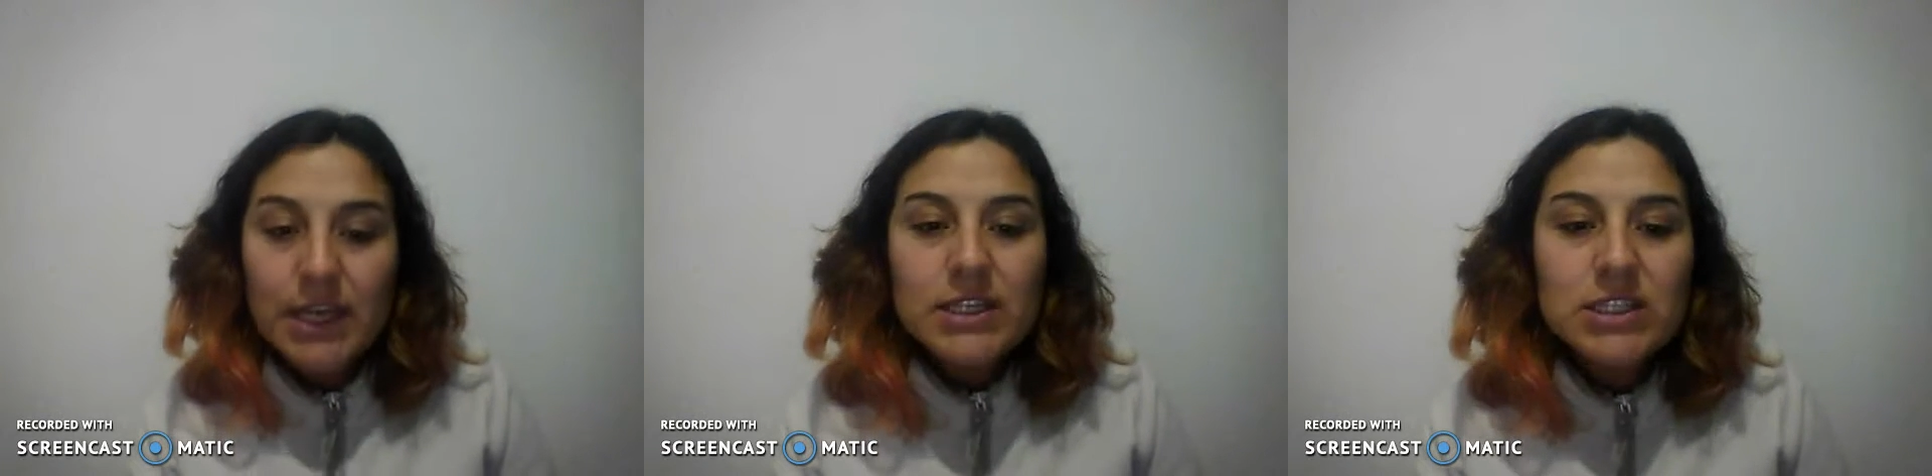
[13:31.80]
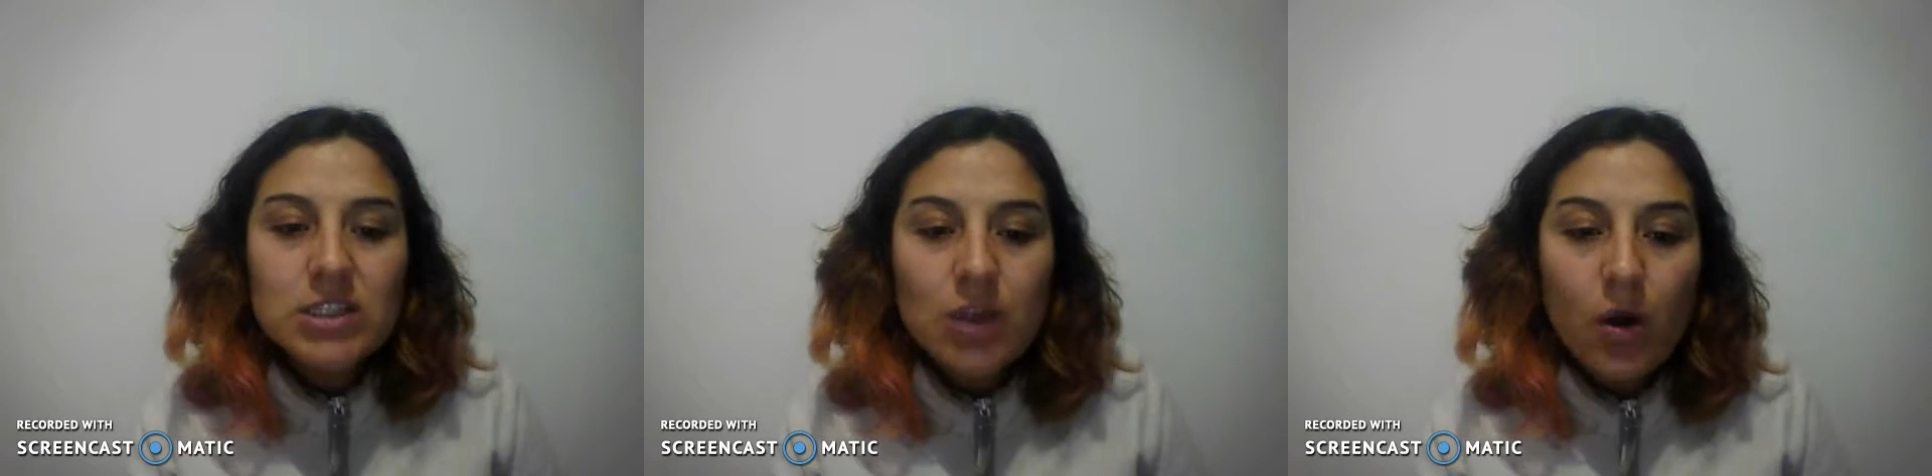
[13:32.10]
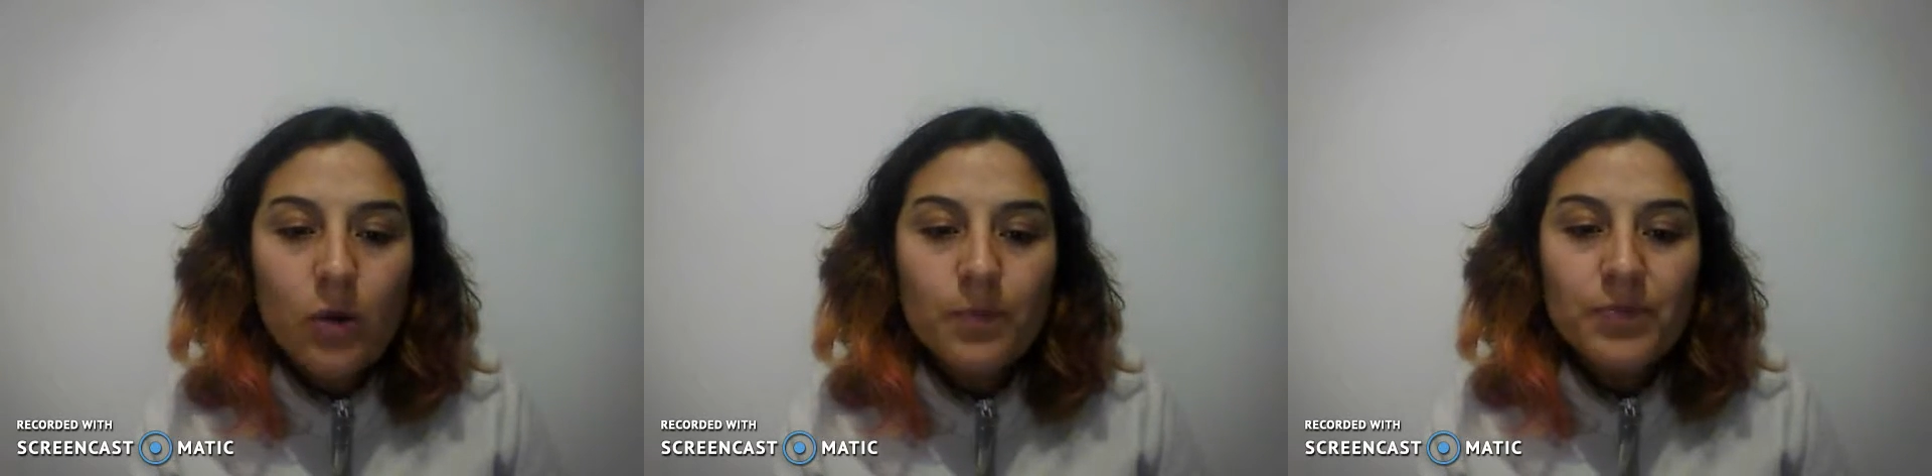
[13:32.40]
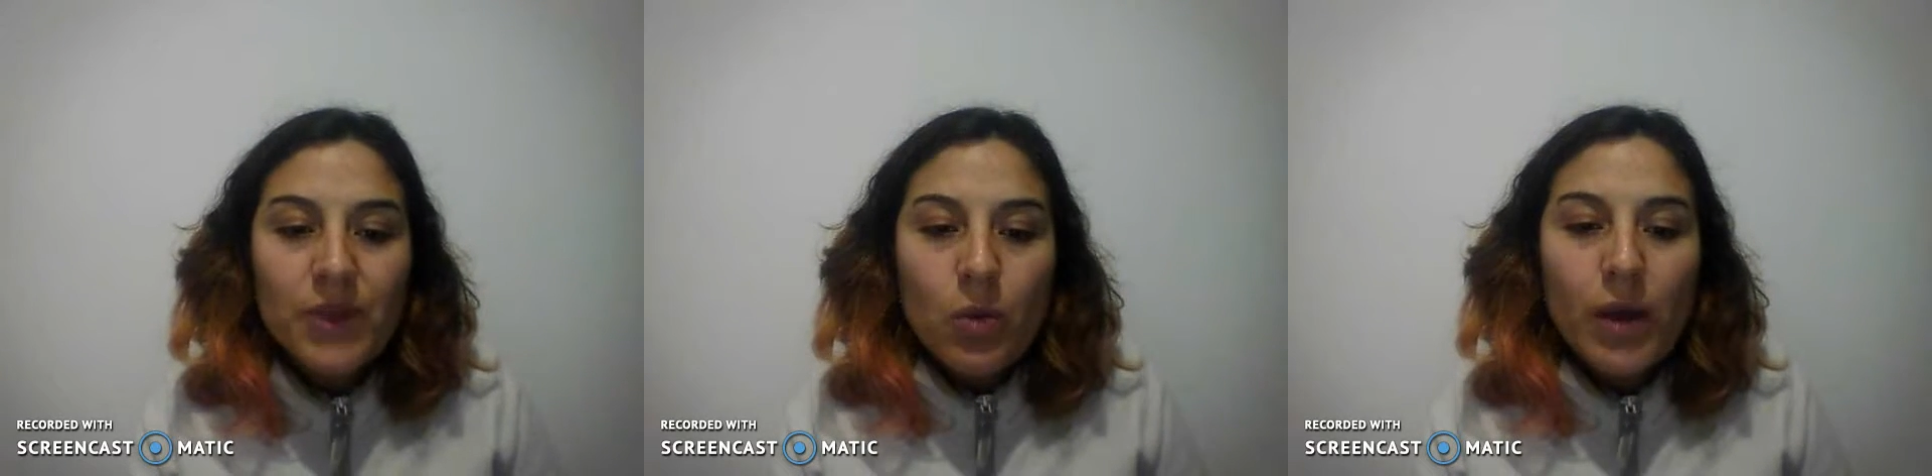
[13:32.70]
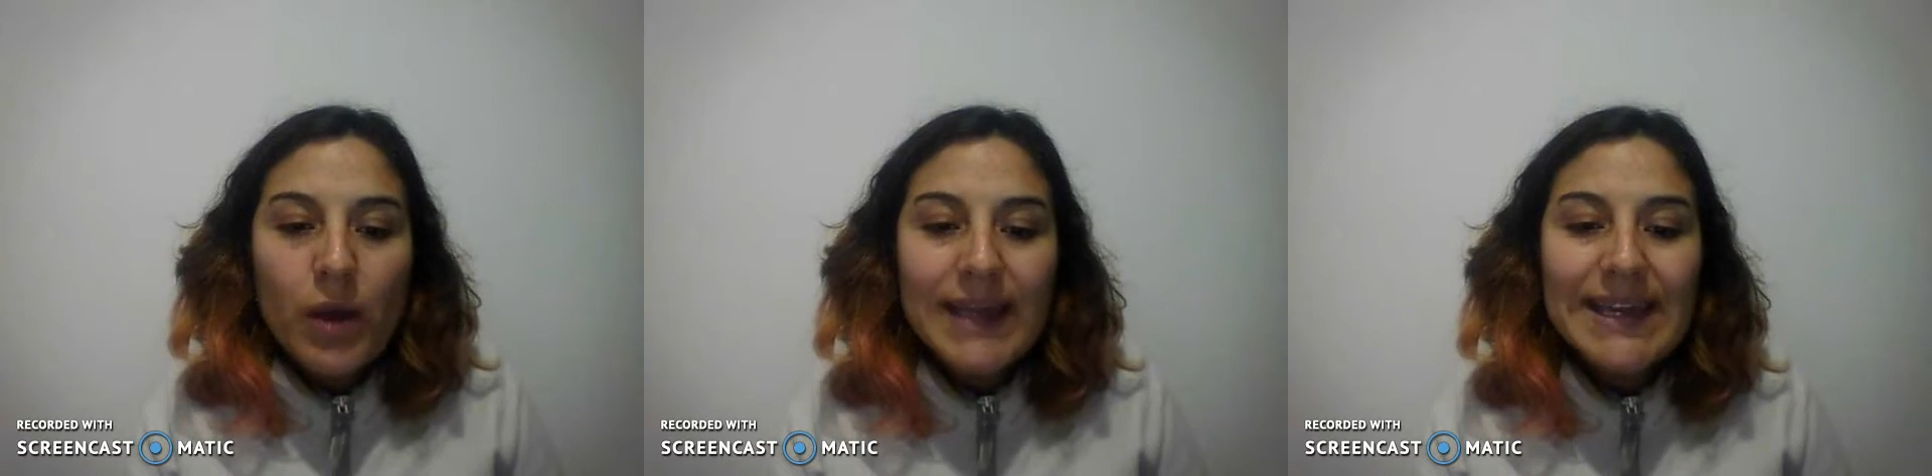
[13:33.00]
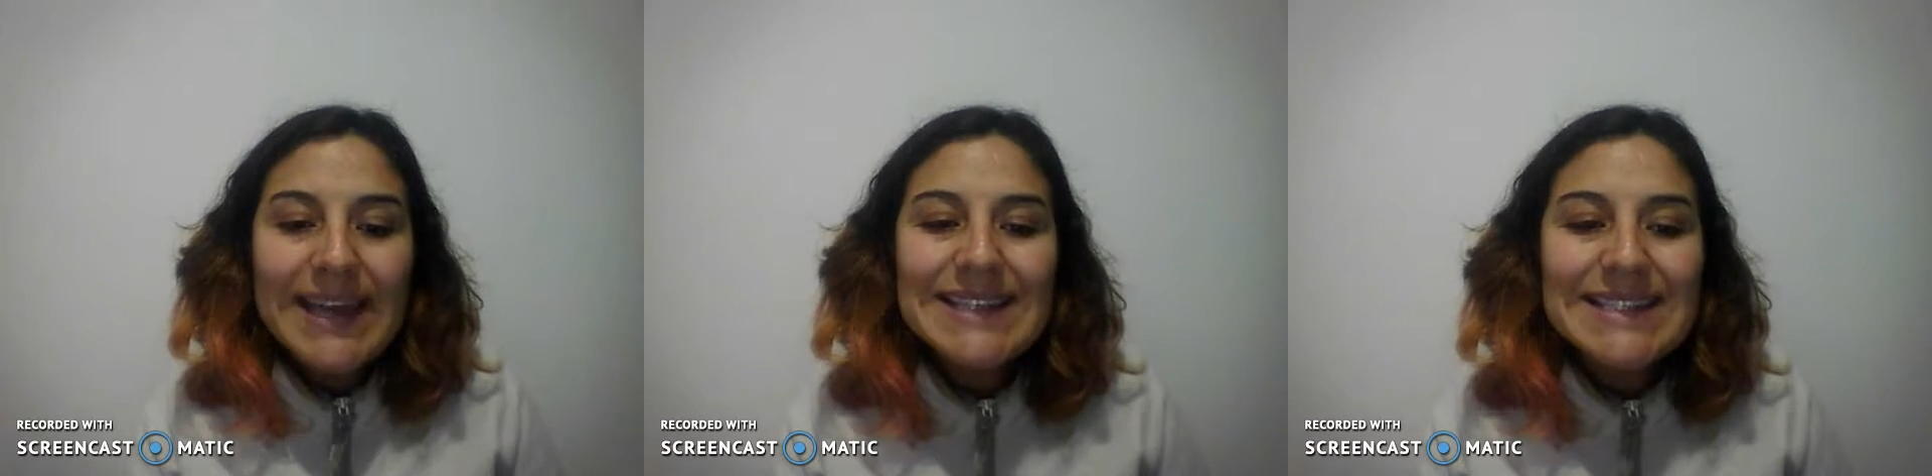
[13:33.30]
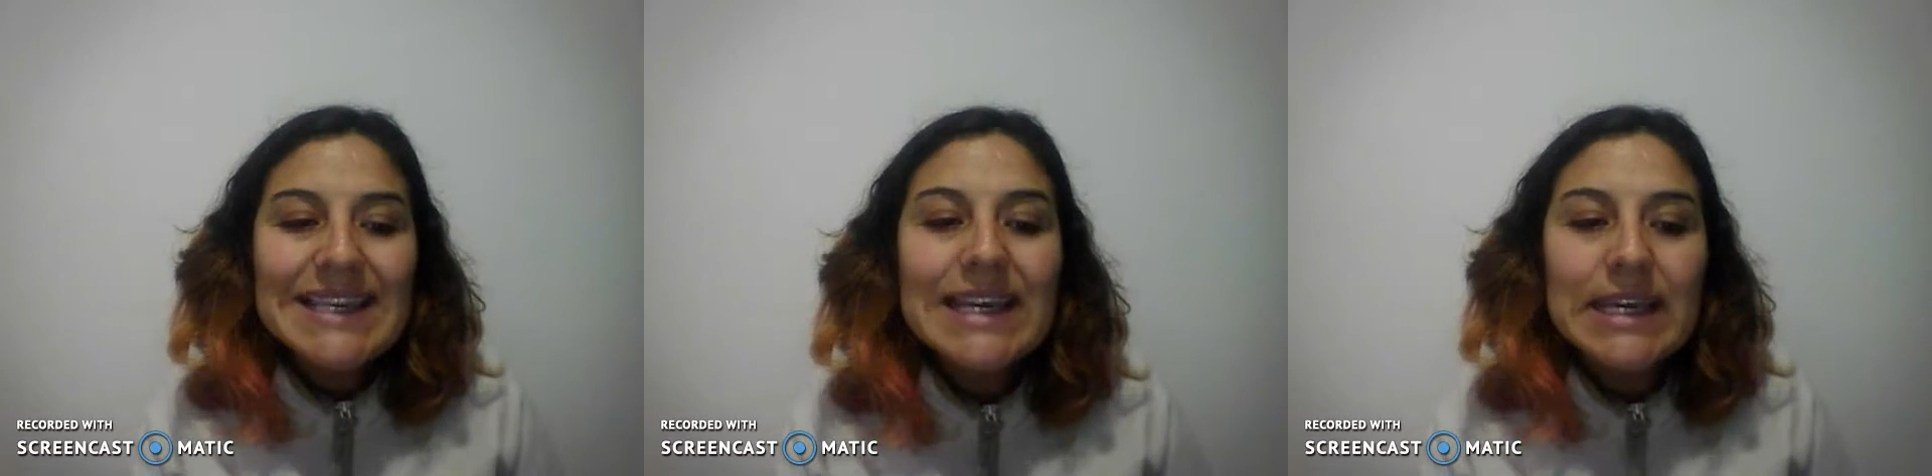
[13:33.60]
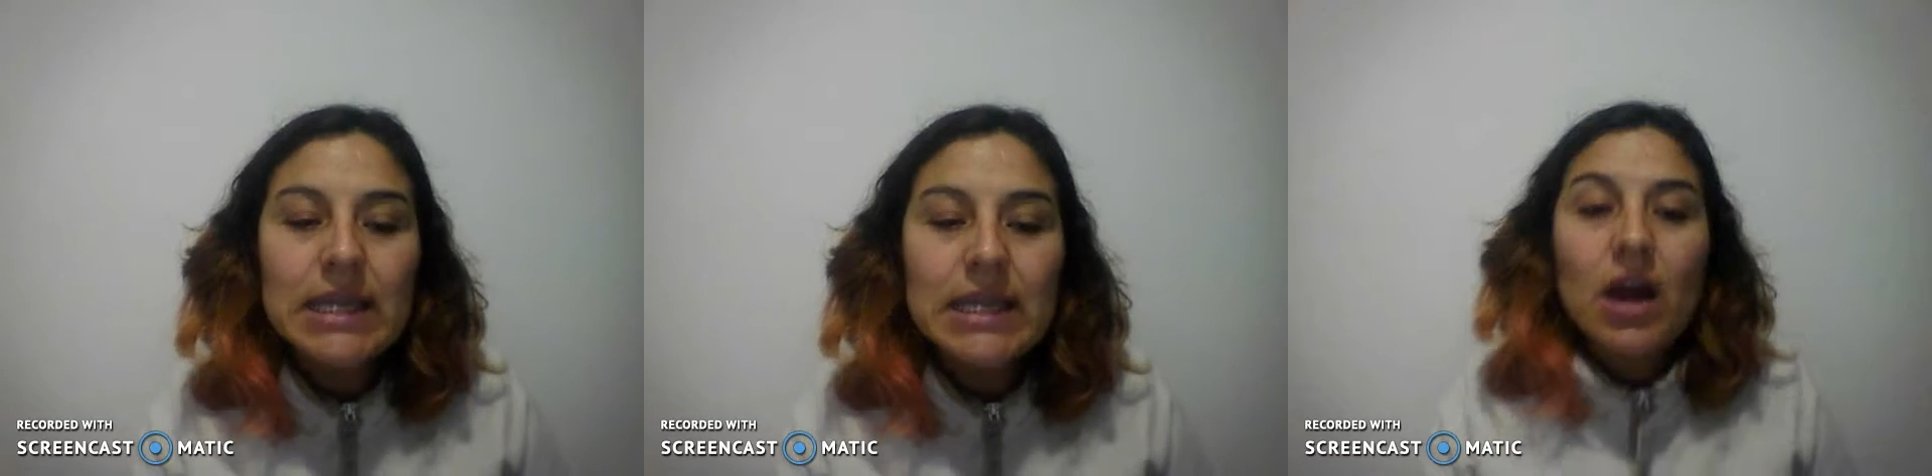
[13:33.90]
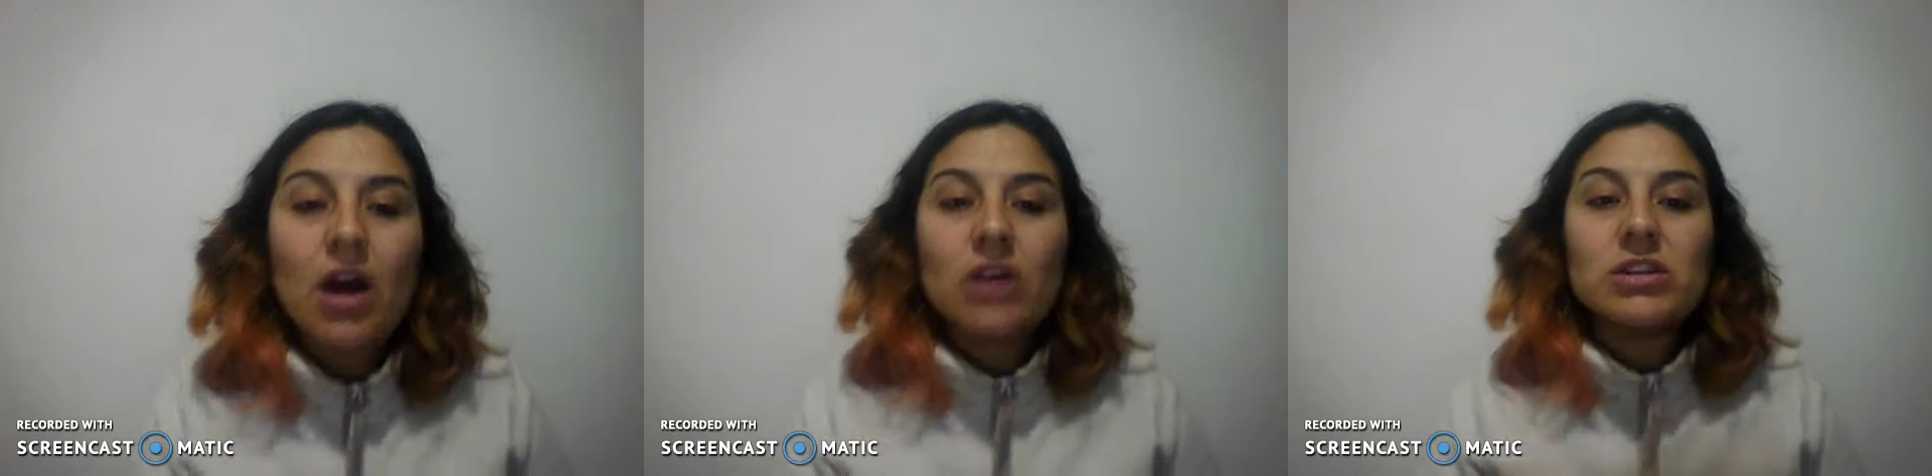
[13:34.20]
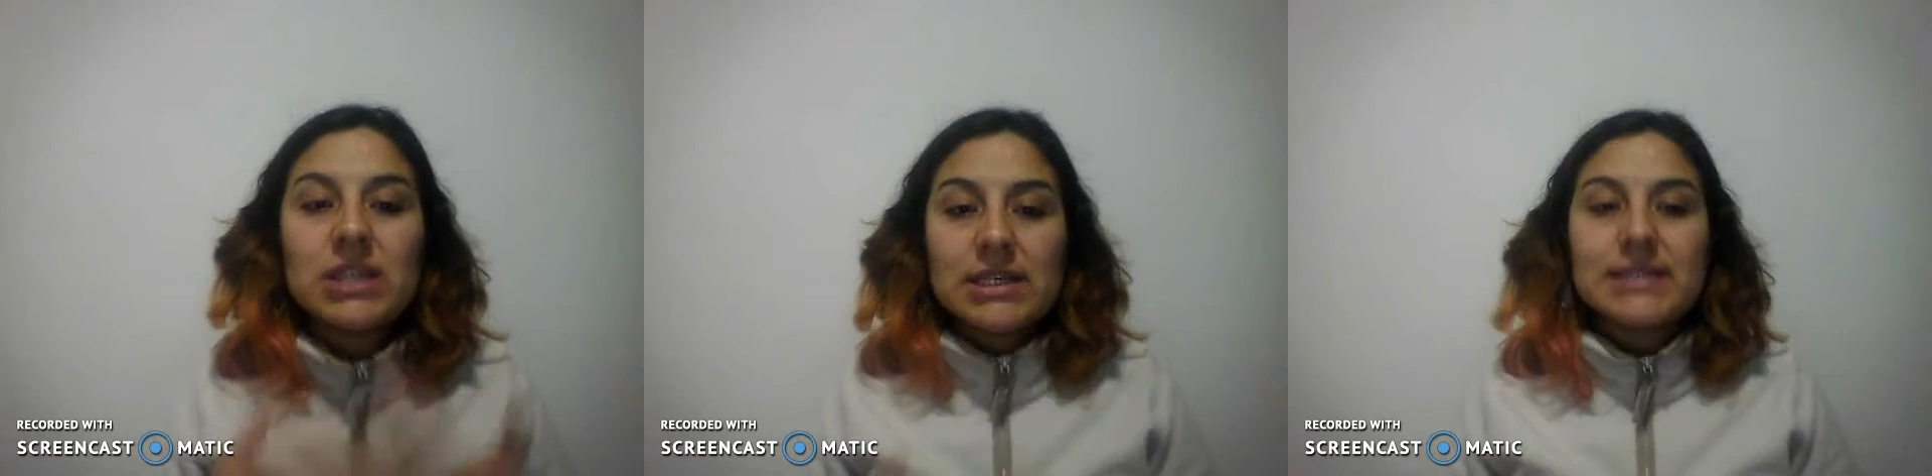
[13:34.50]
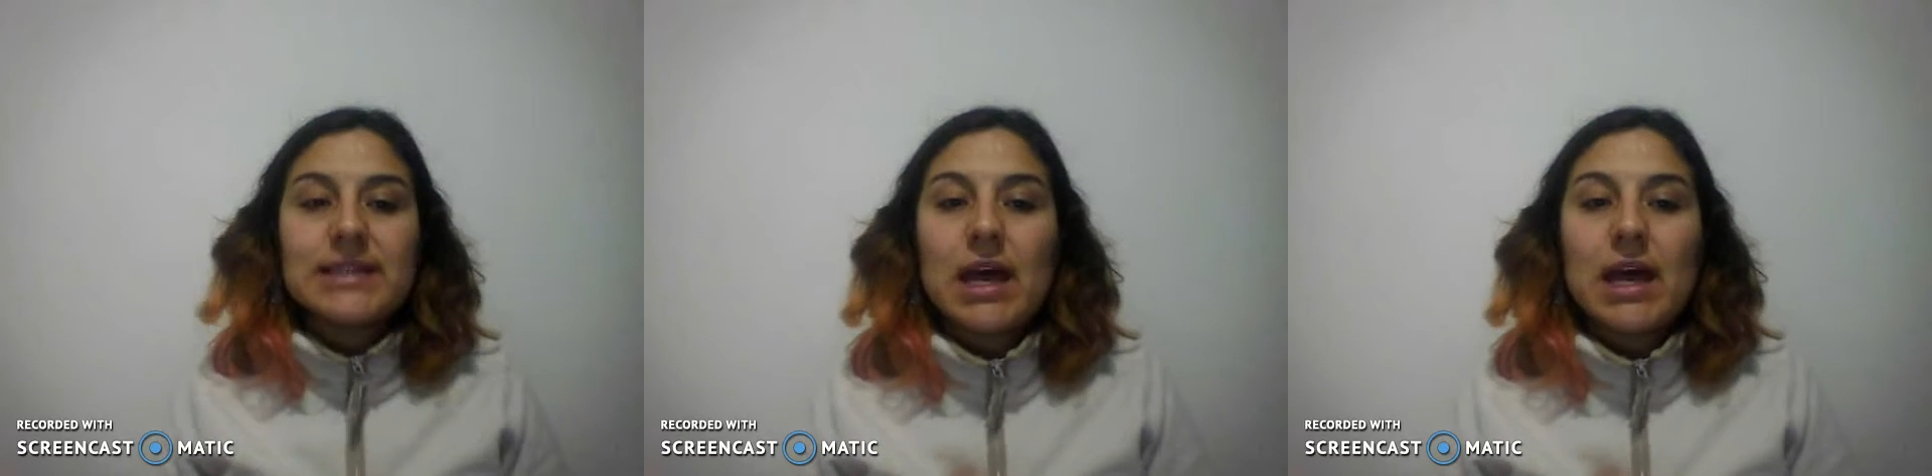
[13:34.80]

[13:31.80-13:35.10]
So what I can see on this